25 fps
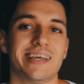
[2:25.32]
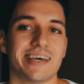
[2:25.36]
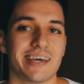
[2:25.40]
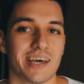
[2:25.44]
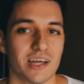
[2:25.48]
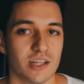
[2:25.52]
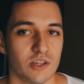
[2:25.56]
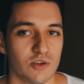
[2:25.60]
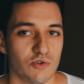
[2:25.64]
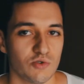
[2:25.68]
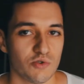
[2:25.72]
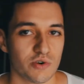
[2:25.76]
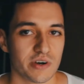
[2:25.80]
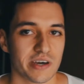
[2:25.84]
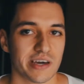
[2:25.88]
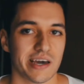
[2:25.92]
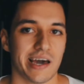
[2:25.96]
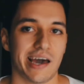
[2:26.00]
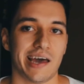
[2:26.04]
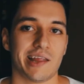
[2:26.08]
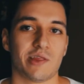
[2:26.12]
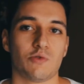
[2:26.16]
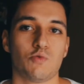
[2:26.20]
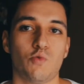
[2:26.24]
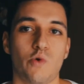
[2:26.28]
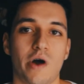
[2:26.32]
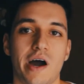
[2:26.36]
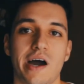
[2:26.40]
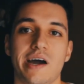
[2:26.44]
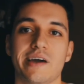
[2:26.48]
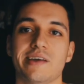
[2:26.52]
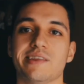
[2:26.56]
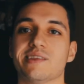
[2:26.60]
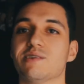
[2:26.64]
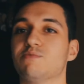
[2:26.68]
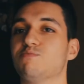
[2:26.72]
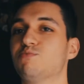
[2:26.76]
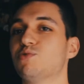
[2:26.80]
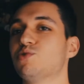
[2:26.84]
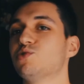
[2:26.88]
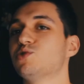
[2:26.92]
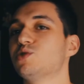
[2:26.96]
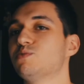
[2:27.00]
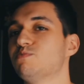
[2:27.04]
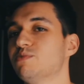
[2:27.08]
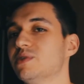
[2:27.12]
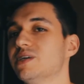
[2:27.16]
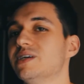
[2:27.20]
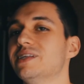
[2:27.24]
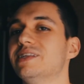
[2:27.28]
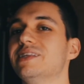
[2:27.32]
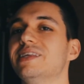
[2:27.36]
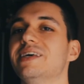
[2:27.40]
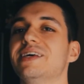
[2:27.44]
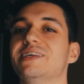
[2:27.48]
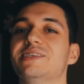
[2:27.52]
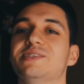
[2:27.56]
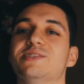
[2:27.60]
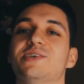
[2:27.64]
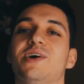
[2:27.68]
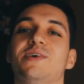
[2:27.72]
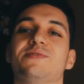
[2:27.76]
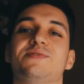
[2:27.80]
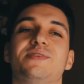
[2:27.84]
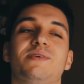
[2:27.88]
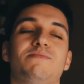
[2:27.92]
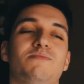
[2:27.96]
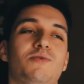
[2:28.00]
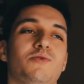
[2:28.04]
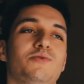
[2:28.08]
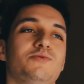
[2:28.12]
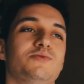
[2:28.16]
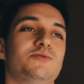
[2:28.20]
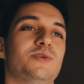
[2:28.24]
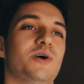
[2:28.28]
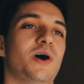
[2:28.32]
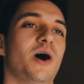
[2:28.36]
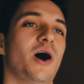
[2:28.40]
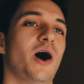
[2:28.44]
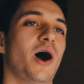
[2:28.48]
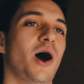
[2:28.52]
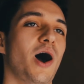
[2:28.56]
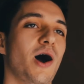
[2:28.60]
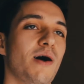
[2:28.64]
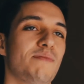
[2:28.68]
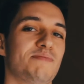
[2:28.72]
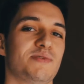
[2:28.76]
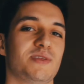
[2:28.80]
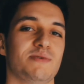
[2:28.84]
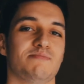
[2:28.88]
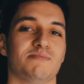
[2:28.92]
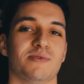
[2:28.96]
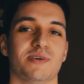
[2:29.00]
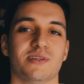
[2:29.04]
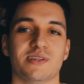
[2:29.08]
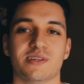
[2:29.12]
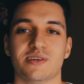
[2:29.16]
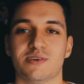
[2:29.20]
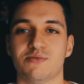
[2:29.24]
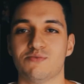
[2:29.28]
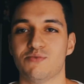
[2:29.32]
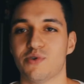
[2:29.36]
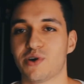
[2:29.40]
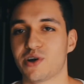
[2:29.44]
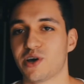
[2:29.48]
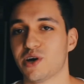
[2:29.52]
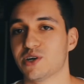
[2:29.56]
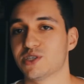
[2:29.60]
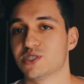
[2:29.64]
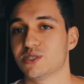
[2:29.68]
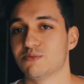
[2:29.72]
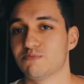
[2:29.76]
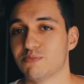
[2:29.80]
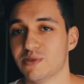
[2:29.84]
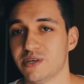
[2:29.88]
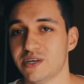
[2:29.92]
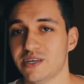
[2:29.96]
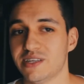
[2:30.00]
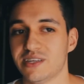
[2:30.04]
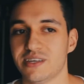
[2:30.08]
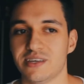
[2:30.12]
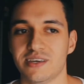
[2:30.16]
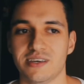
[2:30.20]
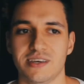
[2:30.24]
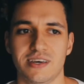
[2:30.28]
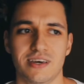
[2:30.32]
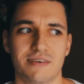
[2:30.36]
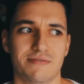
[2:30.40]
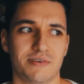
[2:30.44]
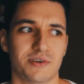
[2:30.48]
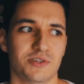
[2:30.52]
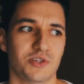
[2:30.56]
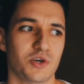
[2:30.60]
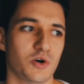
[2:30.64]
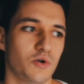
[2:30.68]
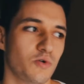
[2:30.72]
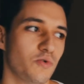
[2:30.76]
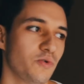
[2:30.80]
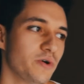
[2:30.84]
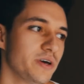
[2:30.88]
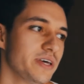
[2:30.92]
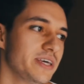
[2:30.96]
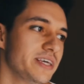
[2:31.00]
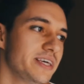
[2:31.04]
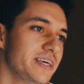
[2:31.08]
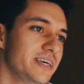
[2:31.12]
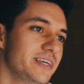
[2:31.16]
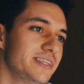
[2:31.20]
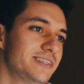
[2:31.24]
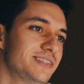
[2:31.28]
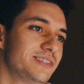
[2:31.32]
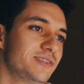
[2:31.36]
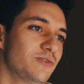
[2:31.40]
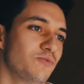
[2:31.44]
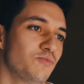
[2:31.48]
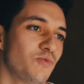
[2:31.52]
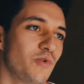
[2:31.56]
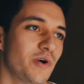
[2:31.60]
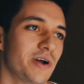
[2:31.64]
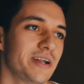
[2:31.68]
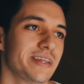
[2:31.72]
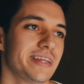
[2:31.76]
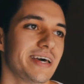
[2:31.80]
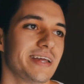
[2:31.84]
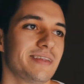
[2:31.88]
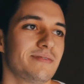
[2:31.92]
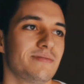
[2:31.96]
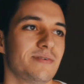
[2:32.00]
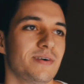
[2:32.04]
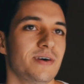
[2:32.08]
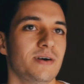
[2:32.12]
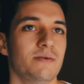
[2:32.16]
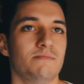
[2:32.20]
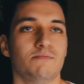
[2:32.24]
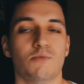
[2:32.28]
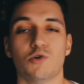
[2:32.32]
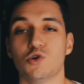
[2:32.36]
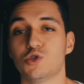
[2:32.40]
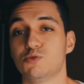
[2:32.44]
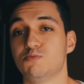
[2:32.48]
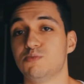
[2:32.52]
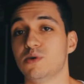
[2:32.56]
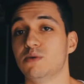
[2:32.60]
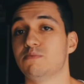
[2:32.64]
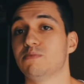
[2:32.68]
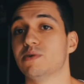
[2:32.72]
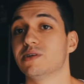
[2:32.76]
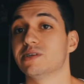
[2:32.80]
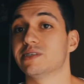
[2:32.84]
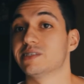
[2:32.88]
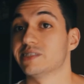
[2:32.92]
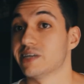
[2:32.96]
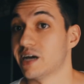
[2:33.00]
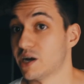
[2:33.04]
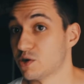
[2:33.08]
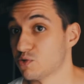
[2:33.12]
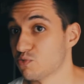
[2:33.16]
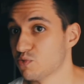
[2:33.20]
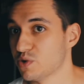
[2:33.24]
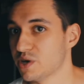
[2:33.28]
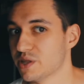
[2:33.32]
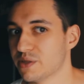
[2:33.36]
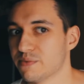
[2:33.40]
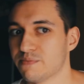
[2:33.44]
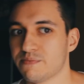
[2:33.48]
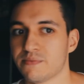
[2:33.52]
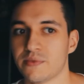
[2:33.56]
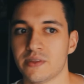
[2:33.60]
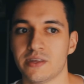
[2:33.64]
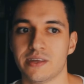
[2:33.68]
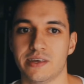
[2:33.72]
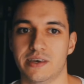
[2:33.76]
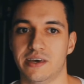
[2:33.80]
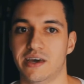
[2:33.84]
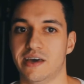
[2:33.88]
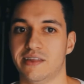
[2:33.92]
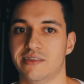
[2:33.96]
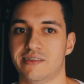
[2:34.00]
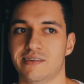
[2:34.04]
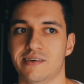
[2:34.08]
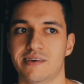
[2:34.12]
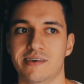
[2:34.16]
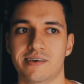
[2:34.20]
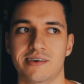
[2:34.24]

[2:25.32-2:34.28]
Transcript: take a look at why the bro split is not the most optimal workout split, even though it's the one that most people start with and